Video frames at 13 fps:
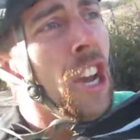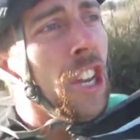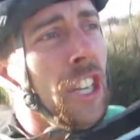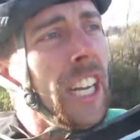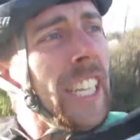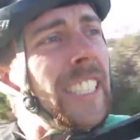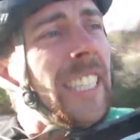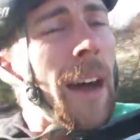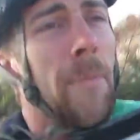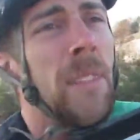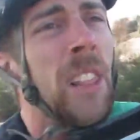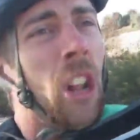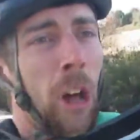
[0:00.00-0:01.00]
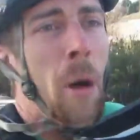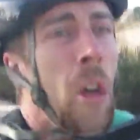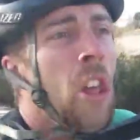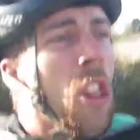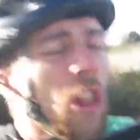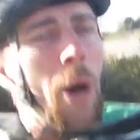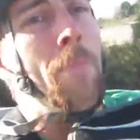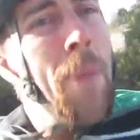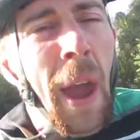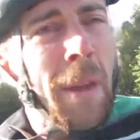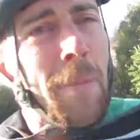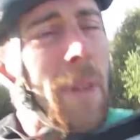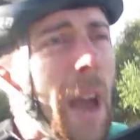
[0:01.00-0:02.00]
You need something, little
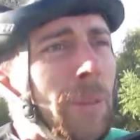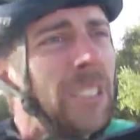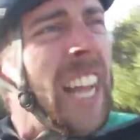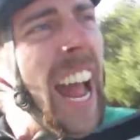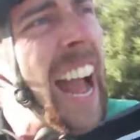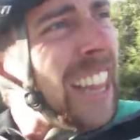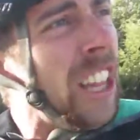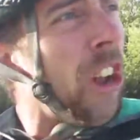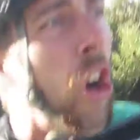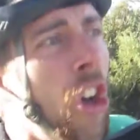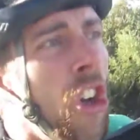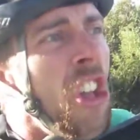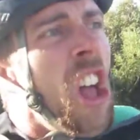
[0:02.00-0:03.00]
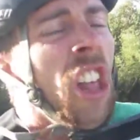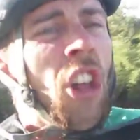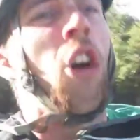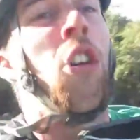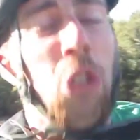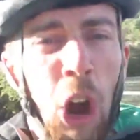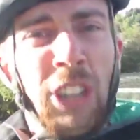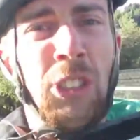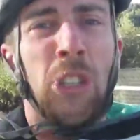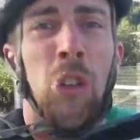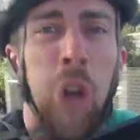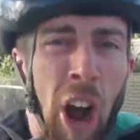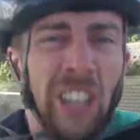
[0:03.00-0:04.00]
pick-me-up snack, little
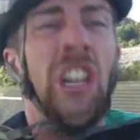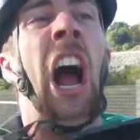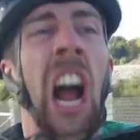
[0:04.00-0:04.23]
crunchy-crunch,